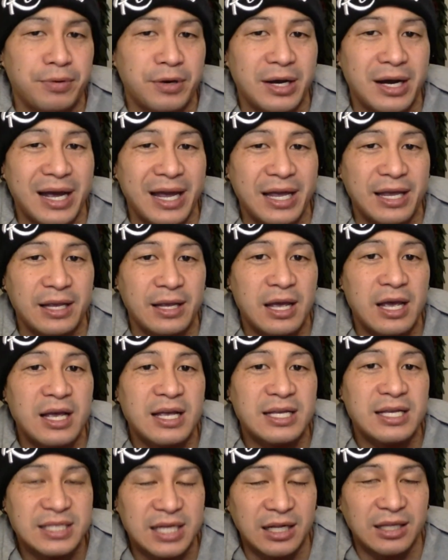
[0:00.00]
put a
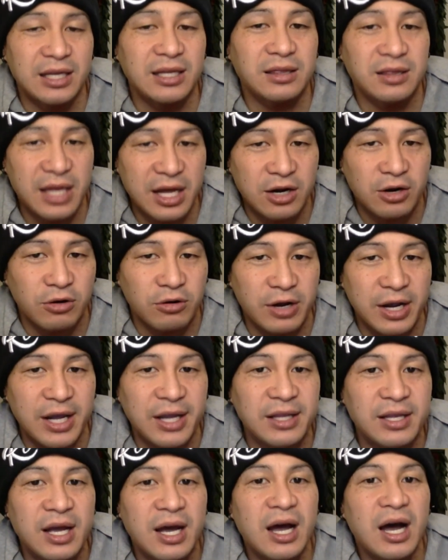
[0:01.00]
solid letter
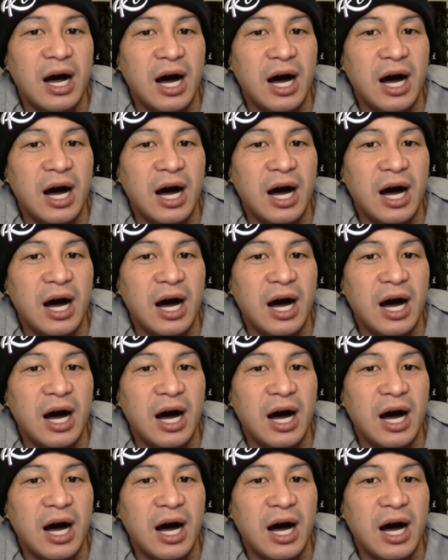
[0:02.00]
grade